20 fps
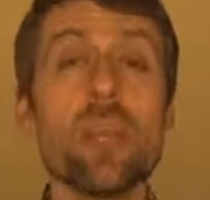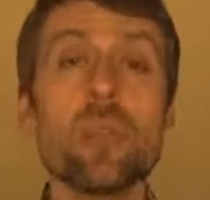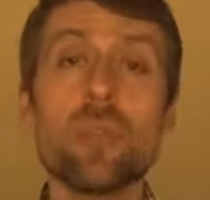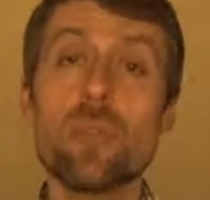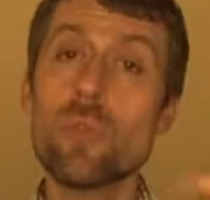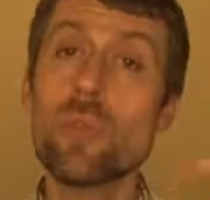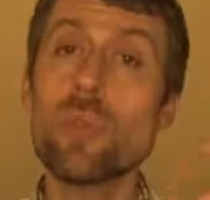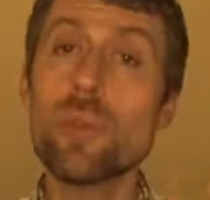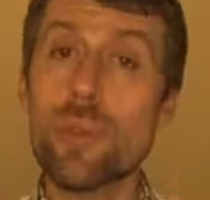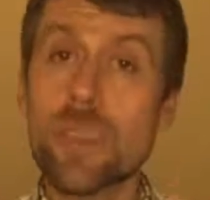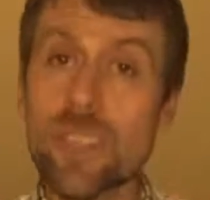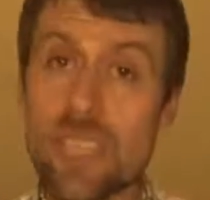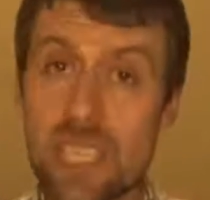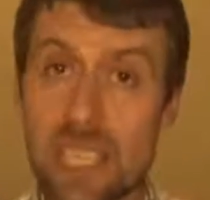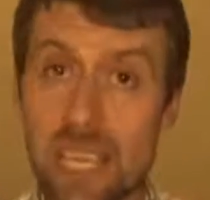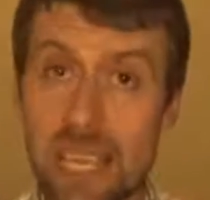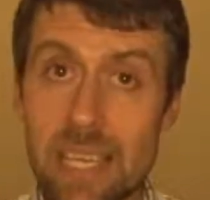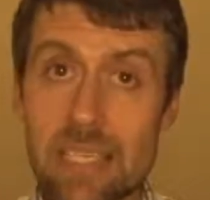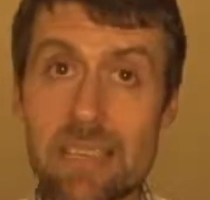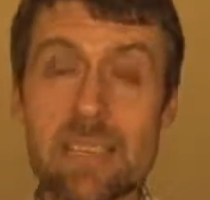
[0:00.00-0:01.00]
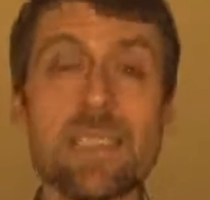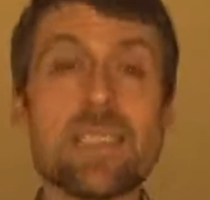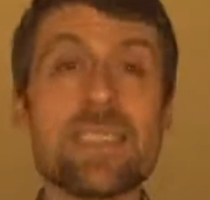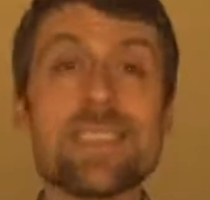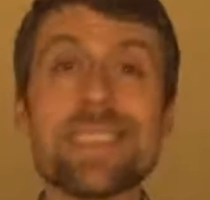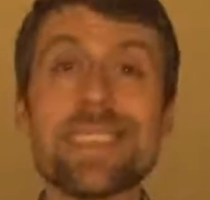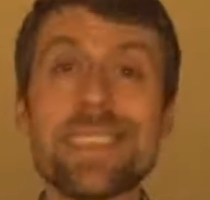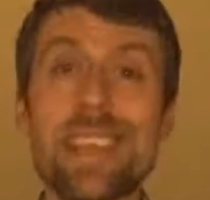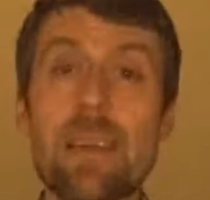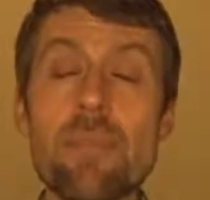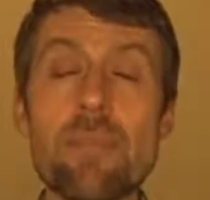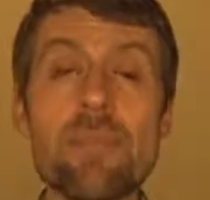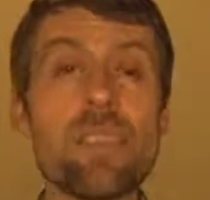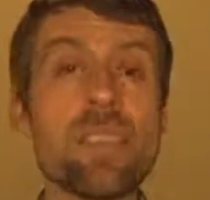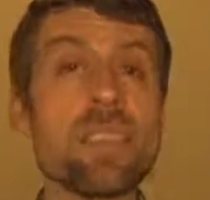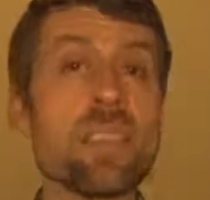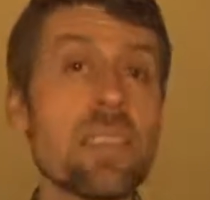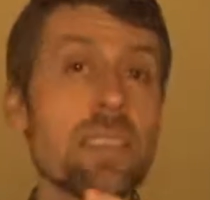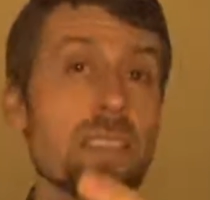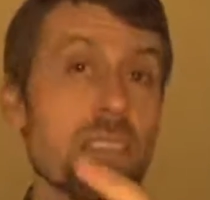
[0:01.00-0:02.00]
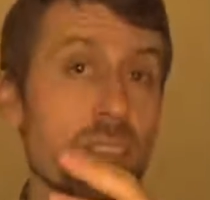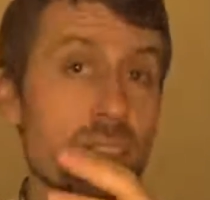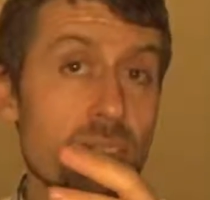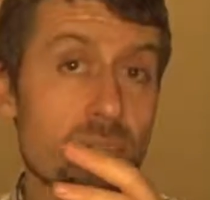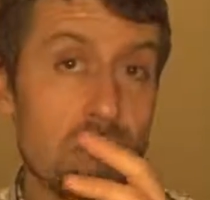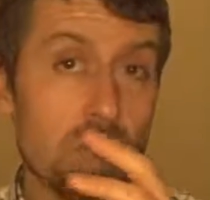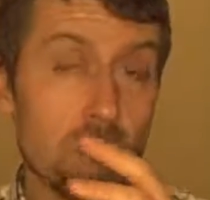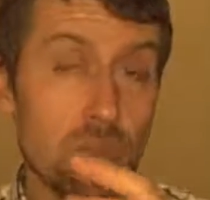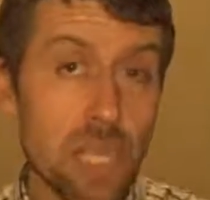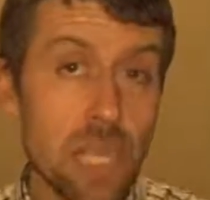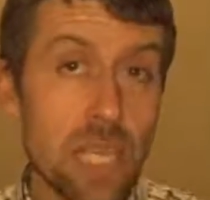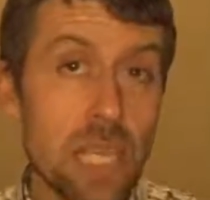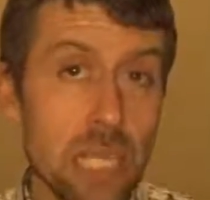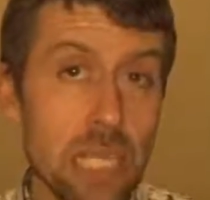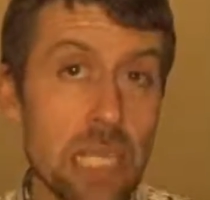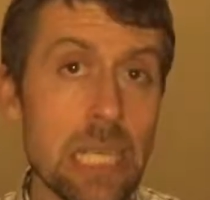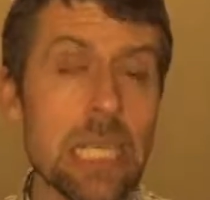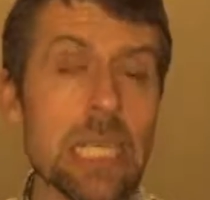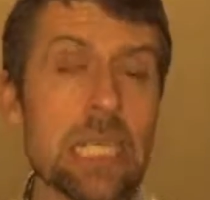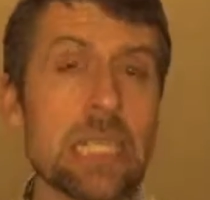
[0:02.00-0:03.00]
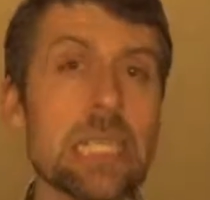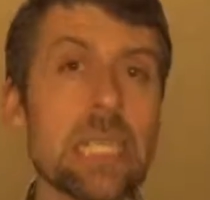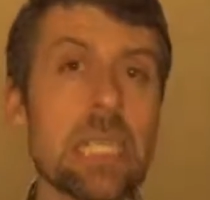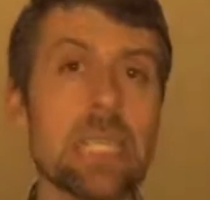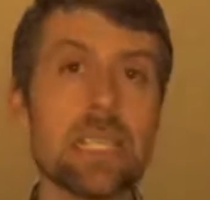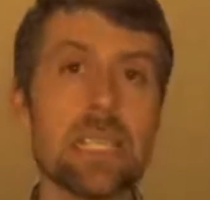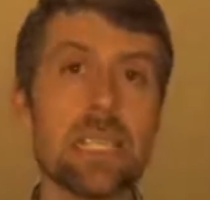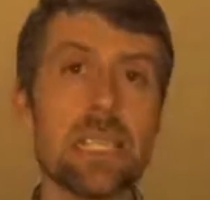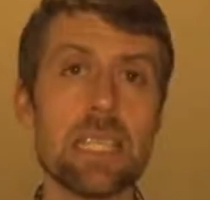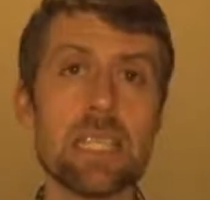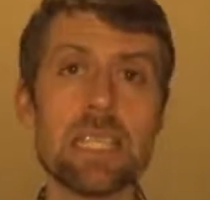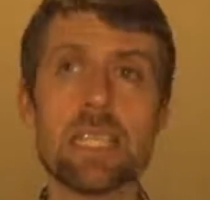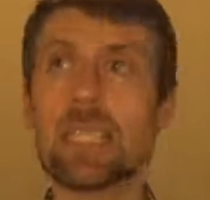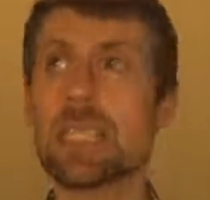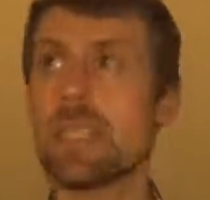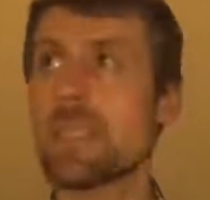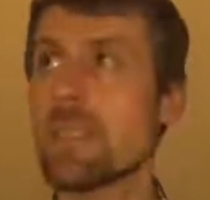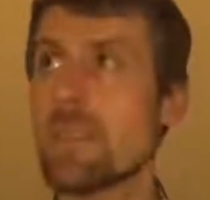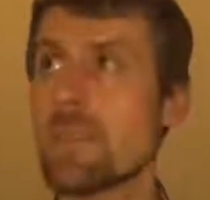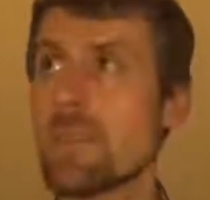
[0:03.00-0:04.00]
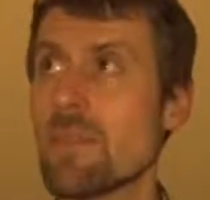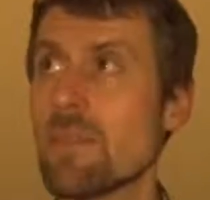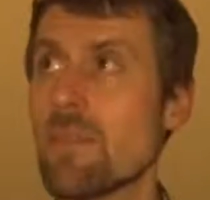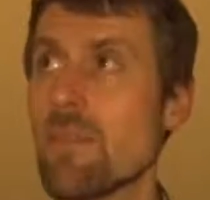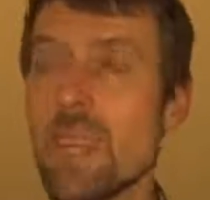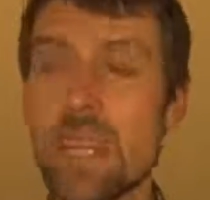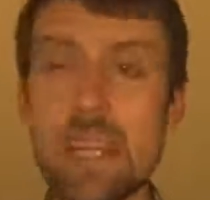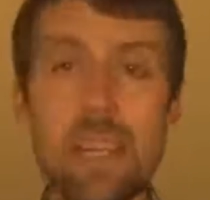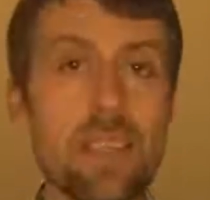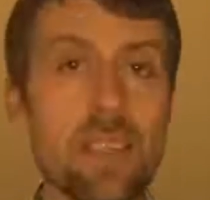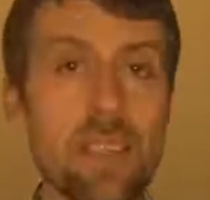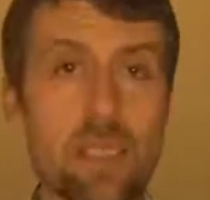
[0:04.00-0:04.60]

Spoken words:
to create something that is unique, that is really